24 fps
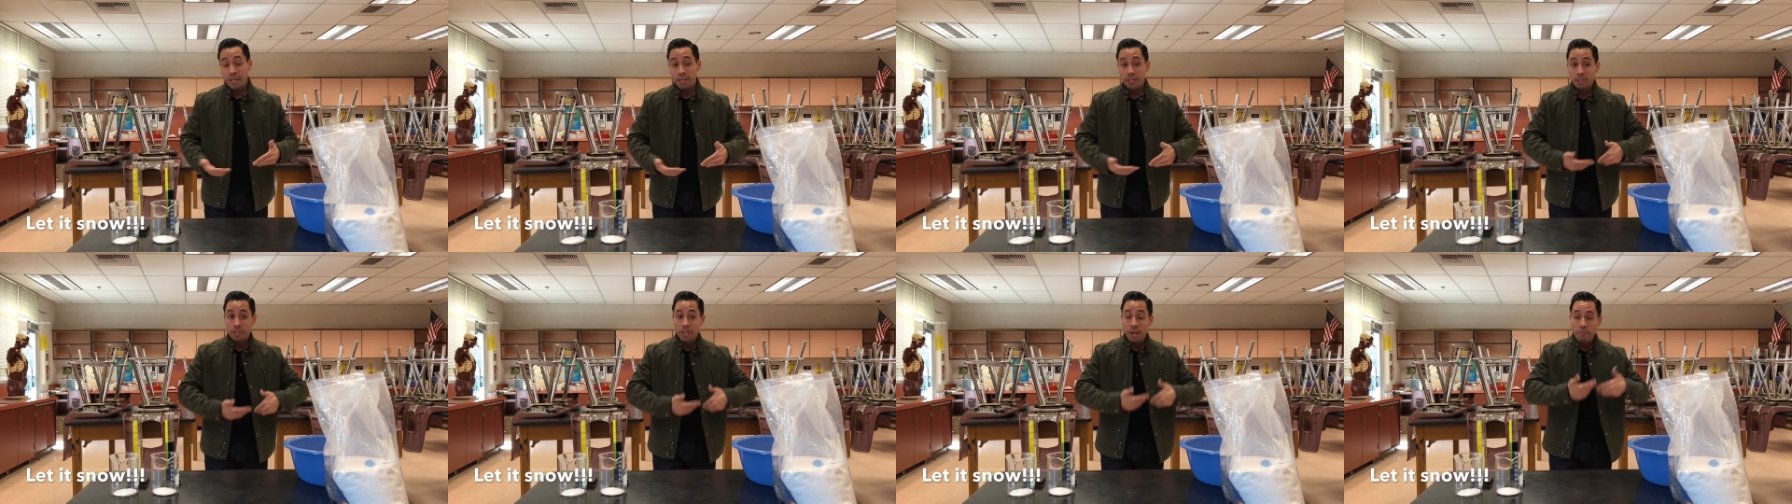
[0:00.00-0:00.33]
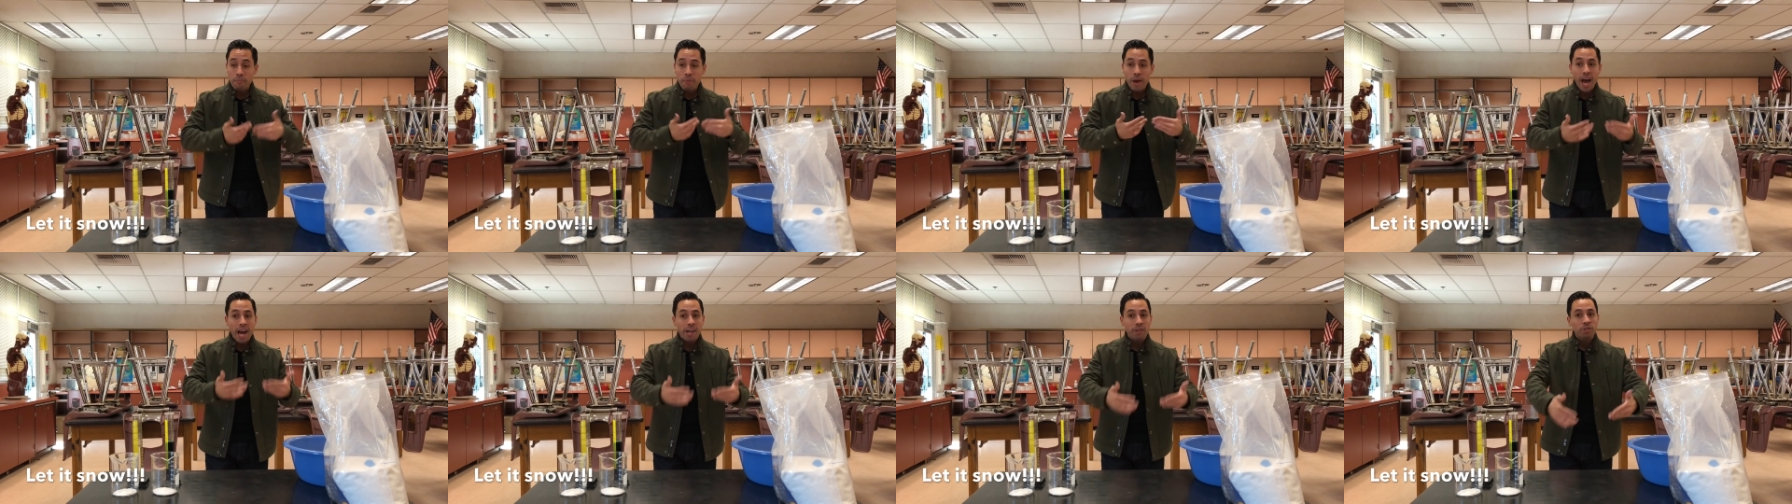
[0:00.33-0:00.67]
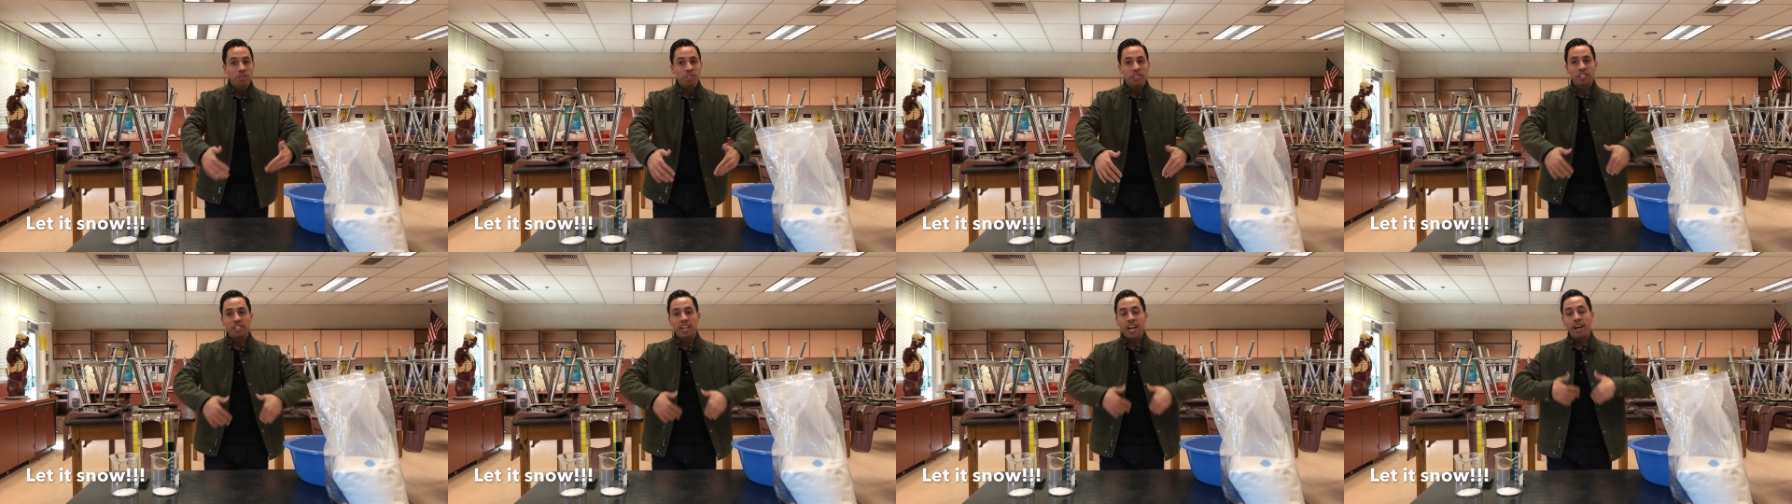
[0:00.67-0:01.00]
St.
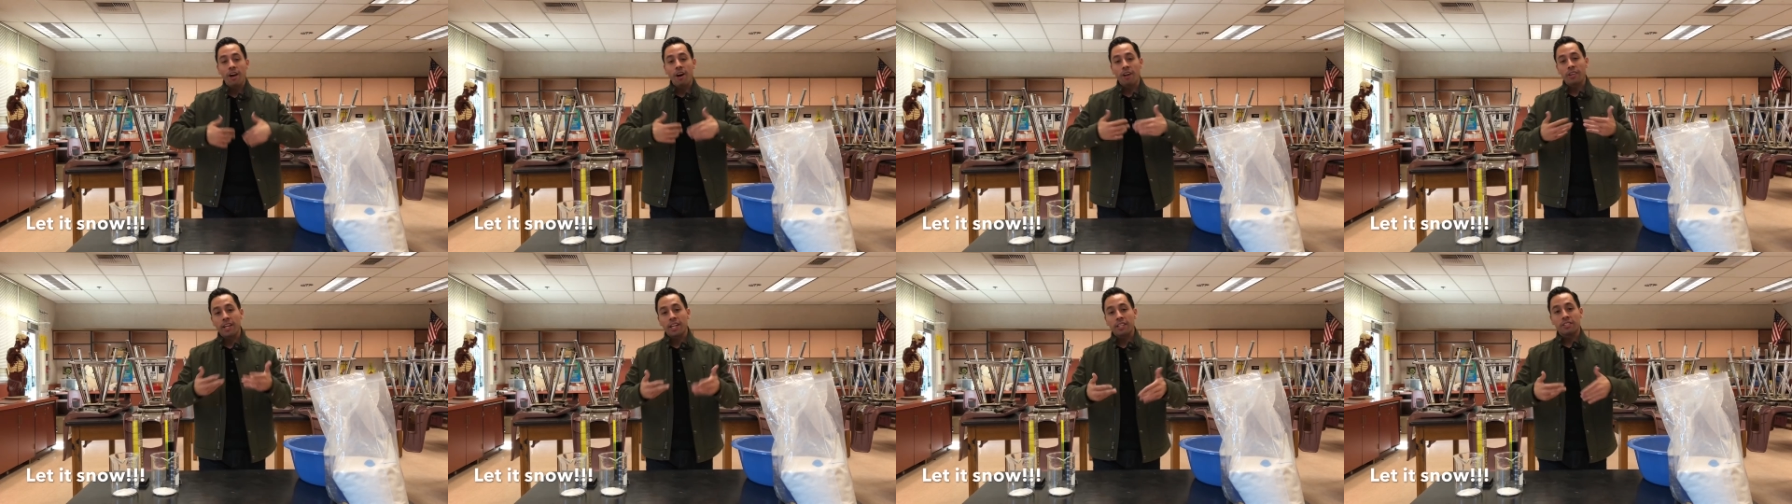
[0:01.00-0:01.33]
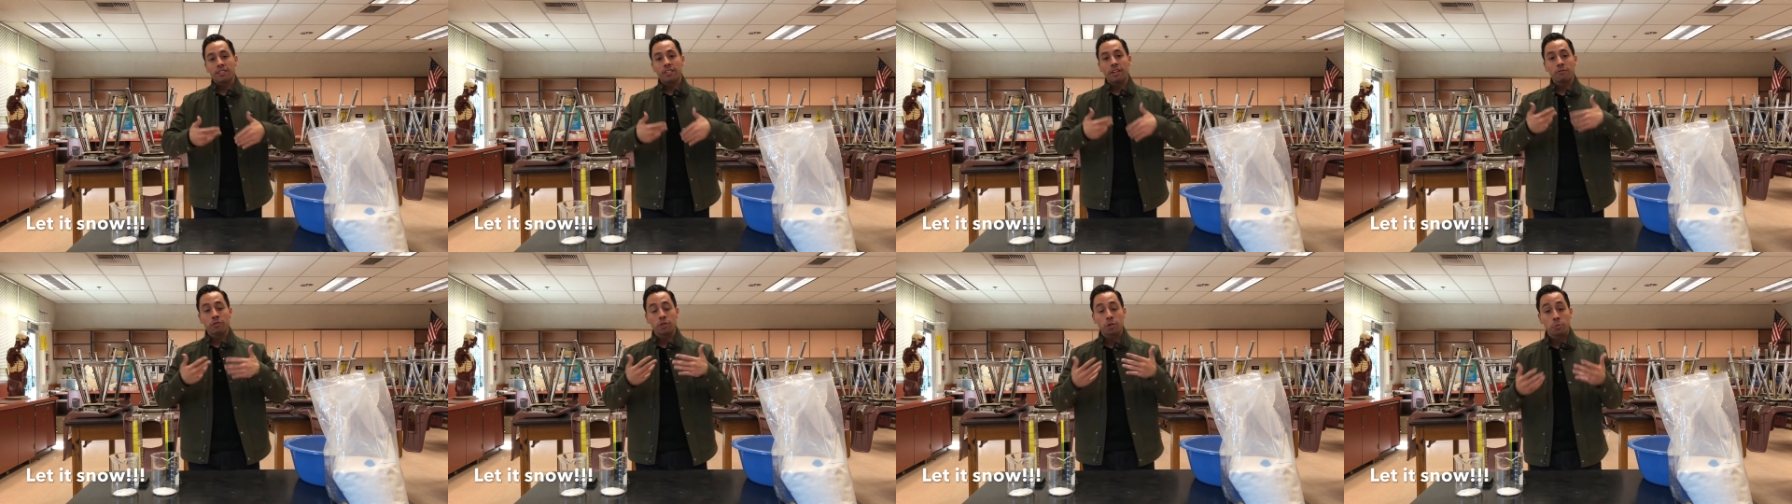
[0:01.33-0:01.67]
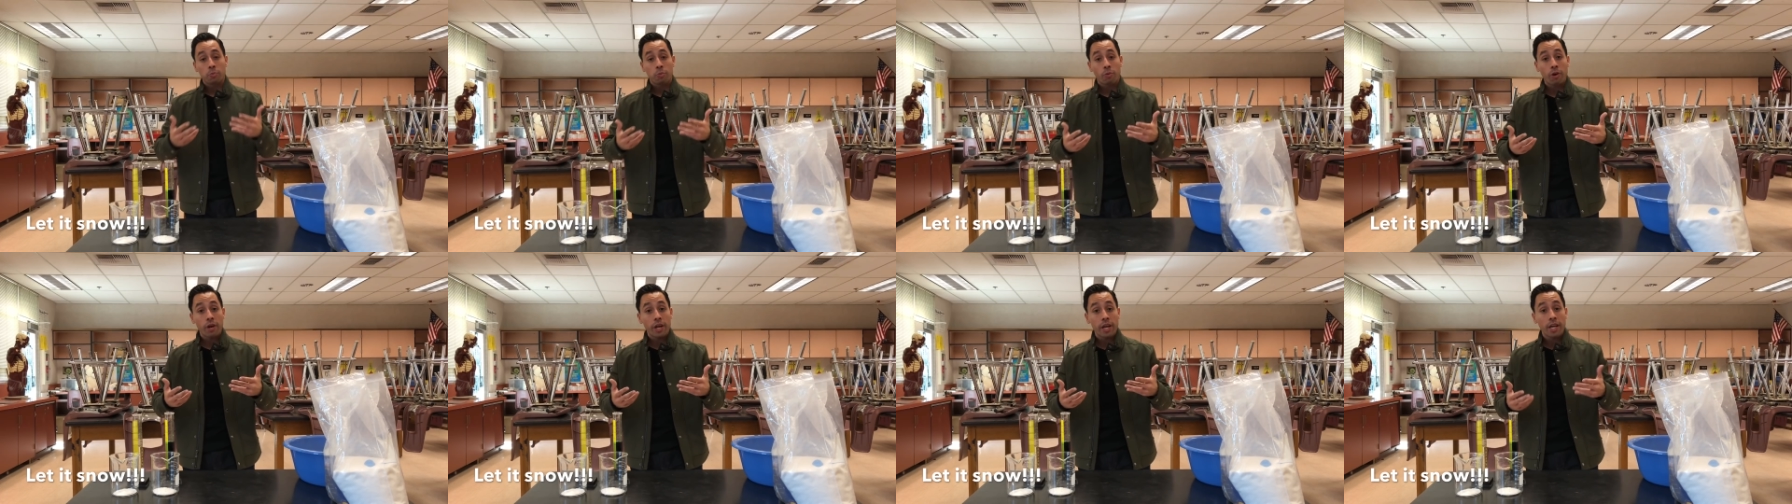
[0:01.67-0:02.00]
Patrick's Day, all that stuff,
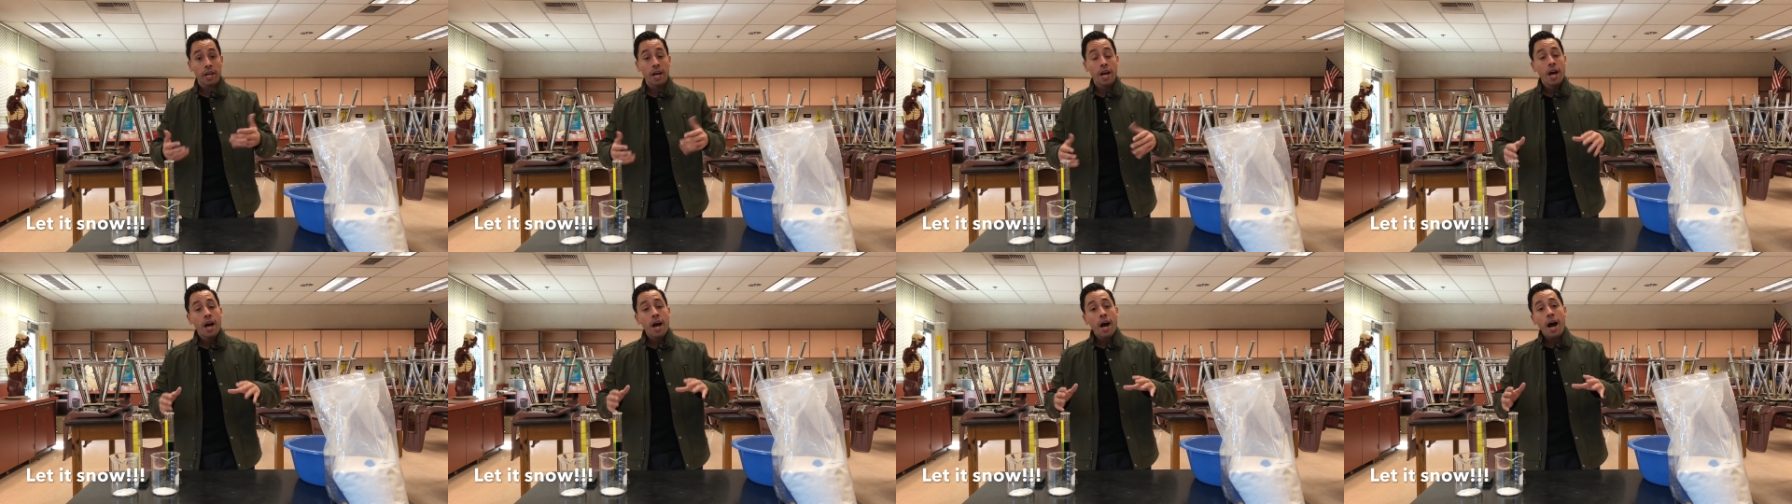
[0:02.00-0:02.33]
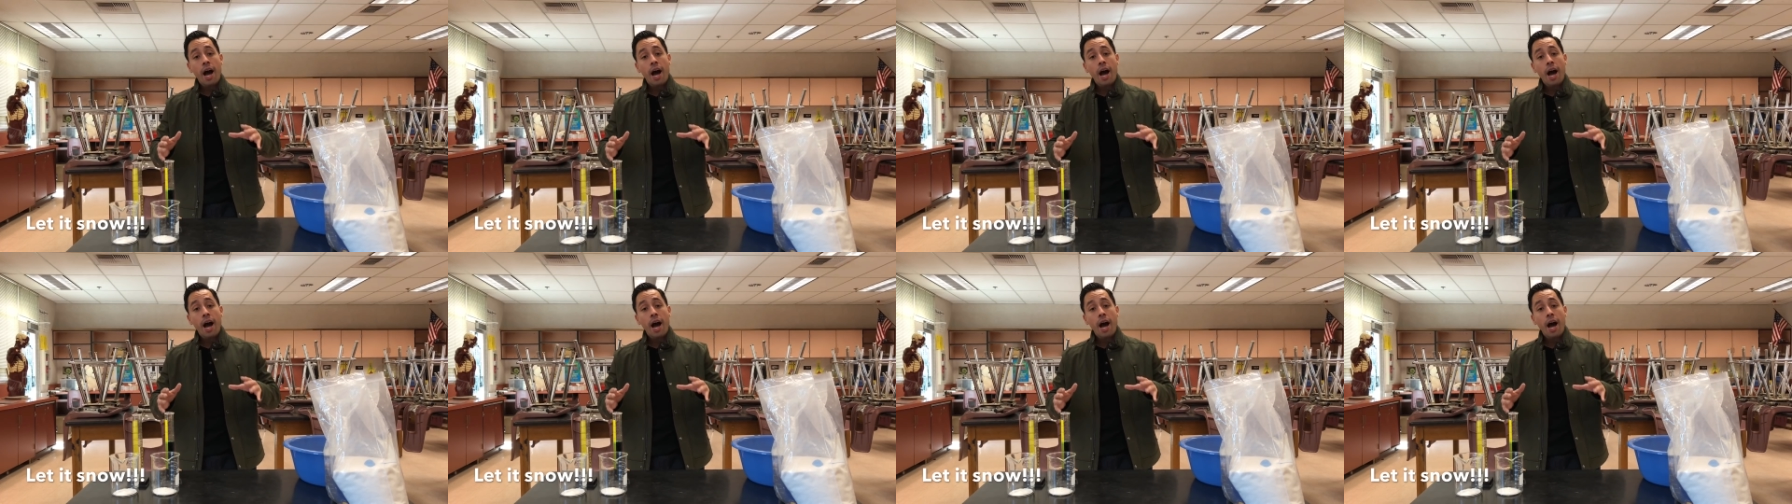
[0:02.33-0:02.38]
spring,